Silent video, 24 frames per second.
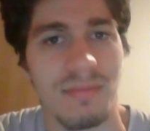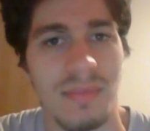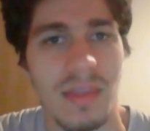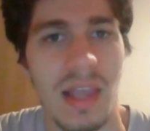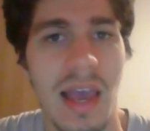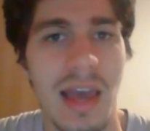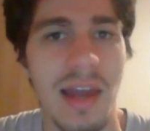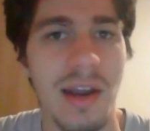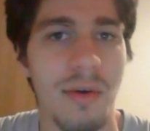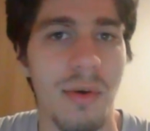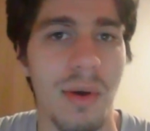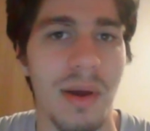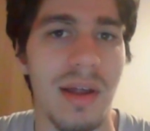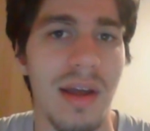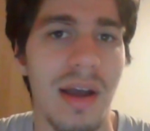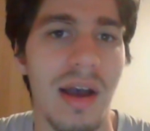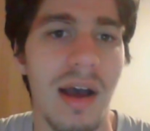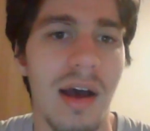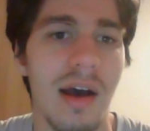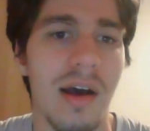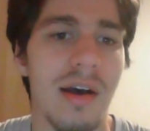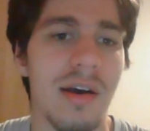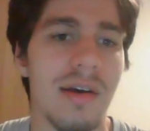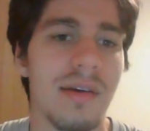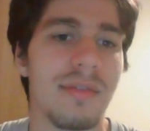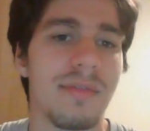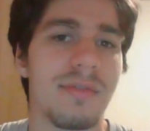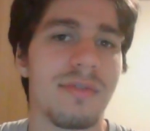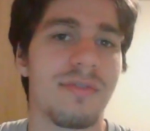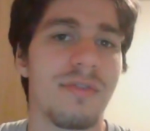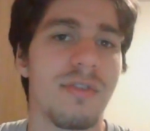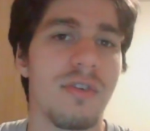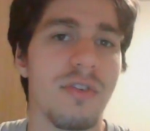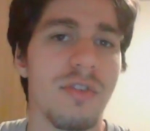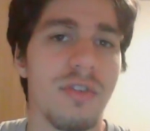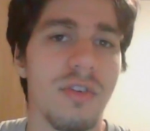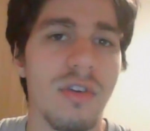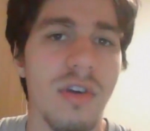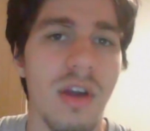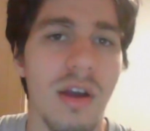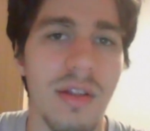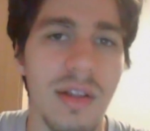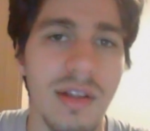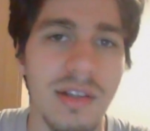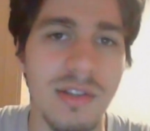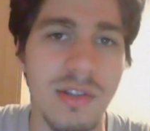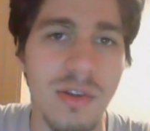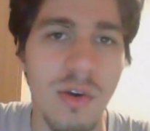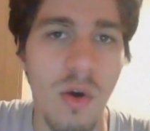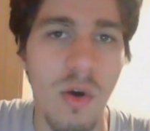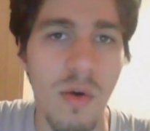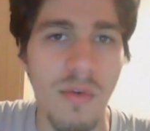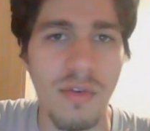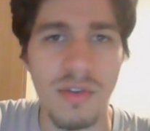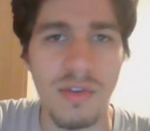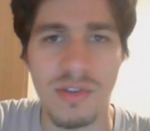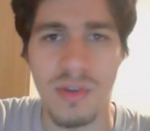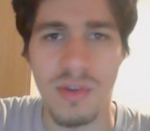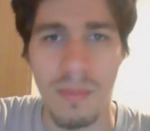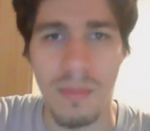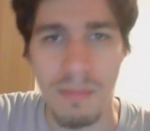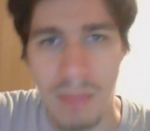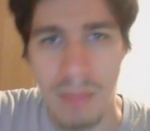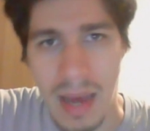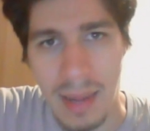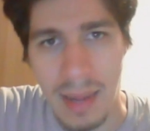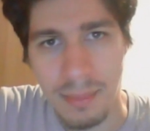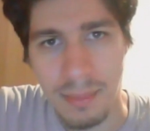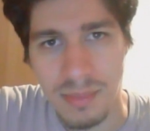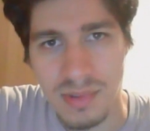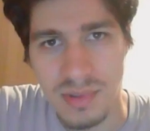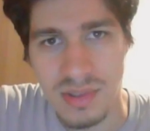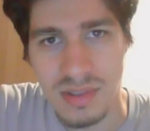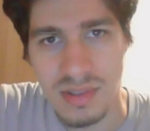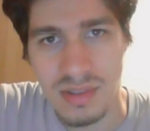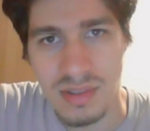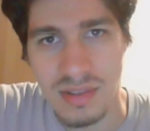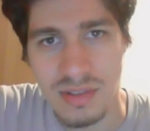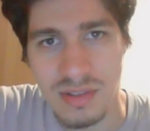Anyway, further, I like to go over some maps